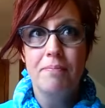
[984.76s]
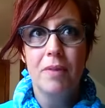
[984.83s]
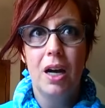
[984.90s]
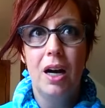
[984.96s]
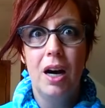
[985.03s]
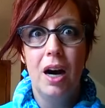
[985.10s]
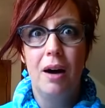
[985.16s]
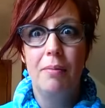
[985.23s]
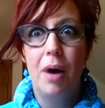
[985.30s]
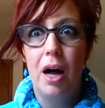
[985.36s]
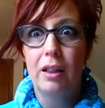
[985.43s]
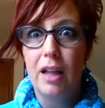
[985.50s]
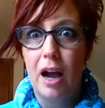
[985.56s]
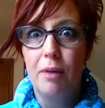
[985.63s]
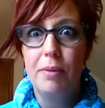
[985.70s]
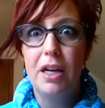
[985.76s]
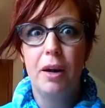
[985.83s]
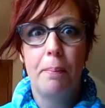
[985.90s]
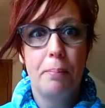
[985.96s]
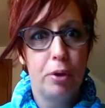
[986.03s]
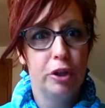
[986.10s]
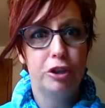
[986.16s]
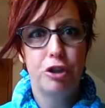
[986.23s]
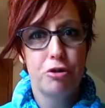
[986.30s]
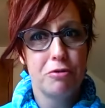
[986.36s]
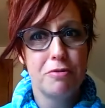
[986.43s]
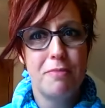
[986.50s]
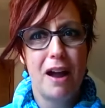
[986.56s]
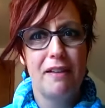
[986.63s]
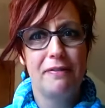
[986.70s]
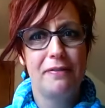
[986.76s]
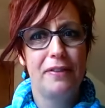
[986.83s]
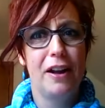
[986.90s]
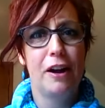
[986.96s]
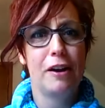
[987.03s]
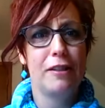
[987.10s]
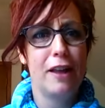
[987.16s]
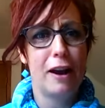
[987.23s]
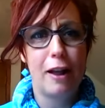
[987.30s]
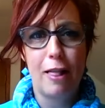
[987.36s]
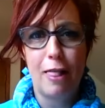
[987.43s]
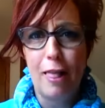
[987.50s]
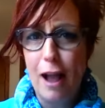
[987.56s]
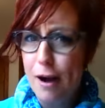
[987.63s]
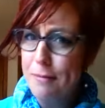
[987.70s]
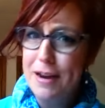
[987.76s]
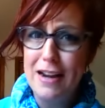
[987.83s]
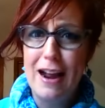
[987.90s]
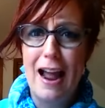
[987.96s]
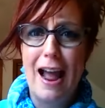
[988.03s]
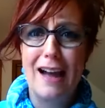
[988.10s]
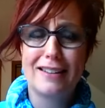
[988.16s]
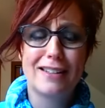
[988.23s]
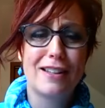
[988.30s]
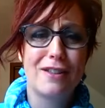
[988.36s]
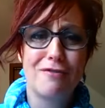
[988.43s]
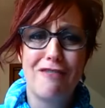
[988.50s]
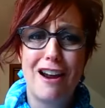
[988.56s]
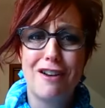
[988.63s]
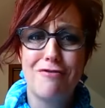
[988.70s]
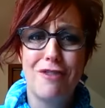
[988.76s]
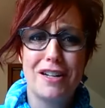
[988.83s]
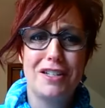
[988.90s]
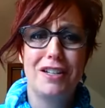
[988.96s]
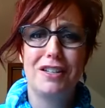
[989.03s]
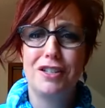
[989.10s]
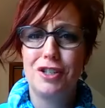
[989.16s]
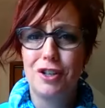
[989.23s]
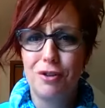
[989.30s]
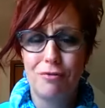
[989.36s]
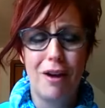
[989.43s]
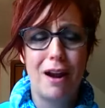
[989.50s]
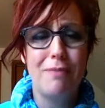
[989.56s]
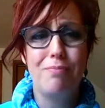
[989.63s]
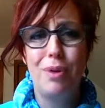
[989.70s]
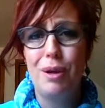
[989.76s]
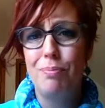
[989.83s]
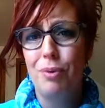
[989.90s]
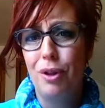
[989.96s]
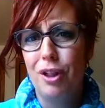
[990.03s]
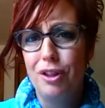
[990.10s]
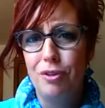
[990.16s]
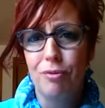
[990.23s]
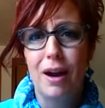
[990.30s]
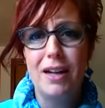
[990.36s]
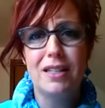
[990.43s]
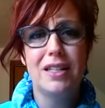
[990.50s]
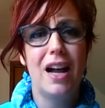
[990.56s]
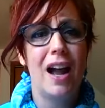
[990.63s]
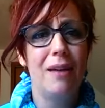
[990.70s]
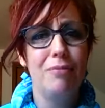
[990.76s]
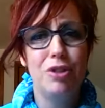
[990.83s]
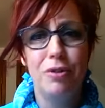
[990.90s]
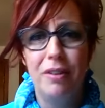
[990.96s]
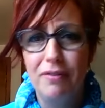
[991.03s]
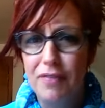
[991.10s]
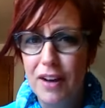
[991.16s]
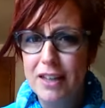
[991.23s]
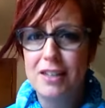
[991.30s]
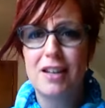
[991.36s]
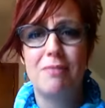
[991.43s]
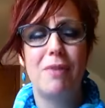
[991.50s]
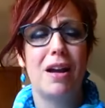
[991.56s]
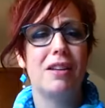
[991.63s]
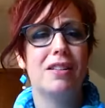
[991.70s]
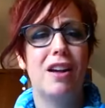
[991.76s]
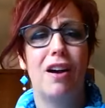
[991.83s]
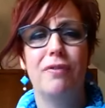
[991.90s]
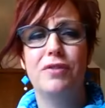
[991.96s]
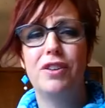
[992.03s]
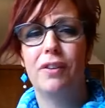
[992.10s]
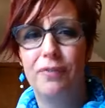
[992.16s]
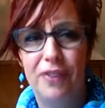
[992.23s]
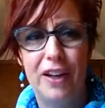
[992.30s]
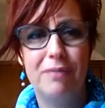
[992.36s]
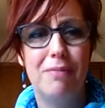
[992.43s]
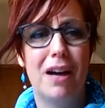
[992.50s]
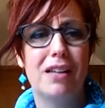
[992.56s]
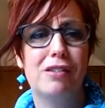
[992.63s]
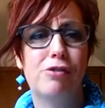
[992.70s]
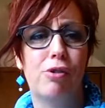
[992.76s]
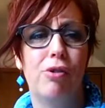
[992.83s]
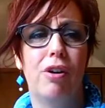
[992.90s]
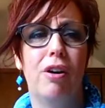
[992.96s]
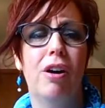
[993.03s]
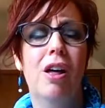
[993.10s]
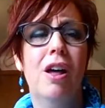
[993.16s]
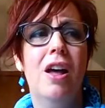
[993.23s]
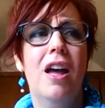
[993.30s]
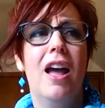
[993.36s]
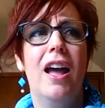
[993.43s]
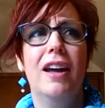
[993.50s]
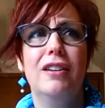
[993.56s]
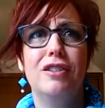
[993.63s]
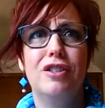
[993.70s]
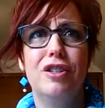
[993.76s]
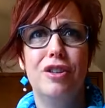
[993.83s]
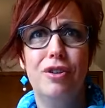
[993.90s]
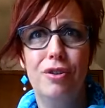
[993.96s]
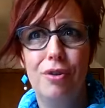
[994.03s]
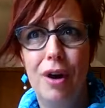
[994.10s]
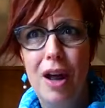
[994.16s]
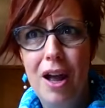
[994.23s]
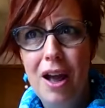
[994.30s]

um, allow me to push through my fear, that allow me to ask the right questions to the right people in the right time to invest in myself, to feed my soul, and to,